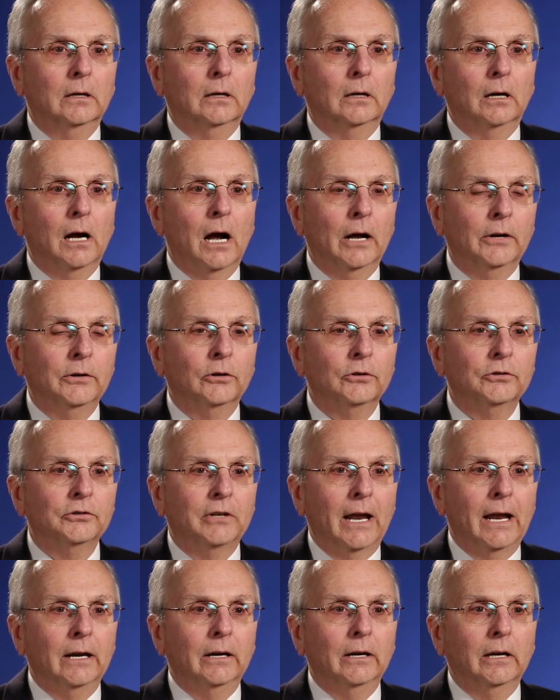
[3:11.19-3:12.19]
uh,
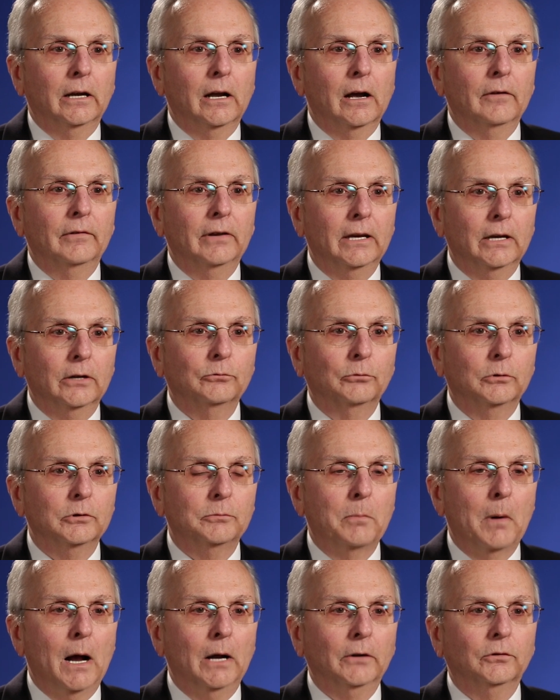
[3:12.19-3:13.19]
understanding of his
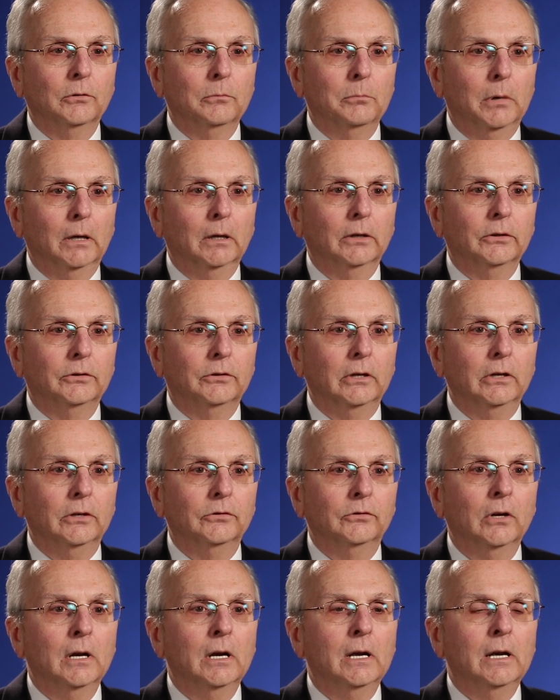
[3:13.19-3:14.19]

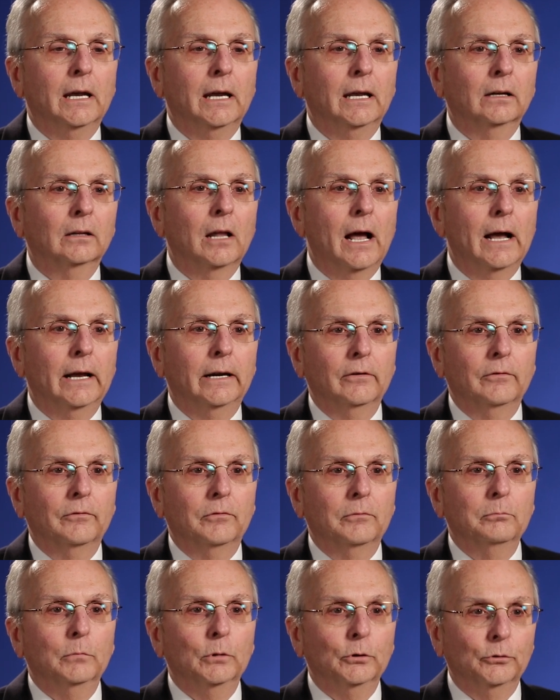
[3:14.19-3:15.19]
responsibilities in light
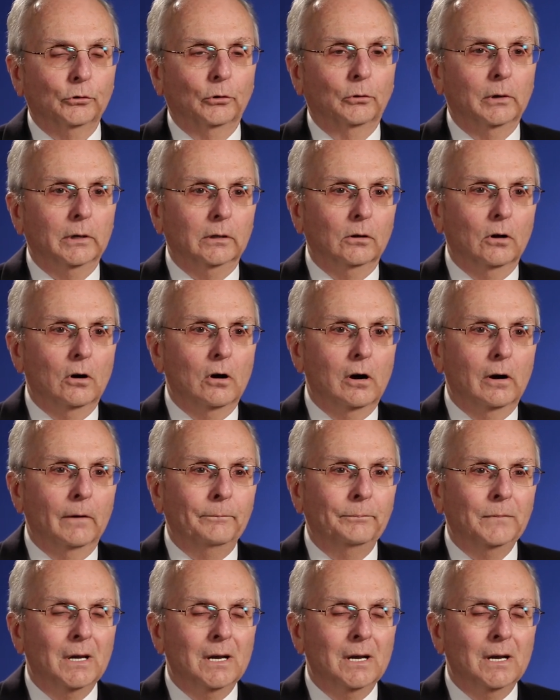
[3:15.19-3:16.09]
of Missouri law.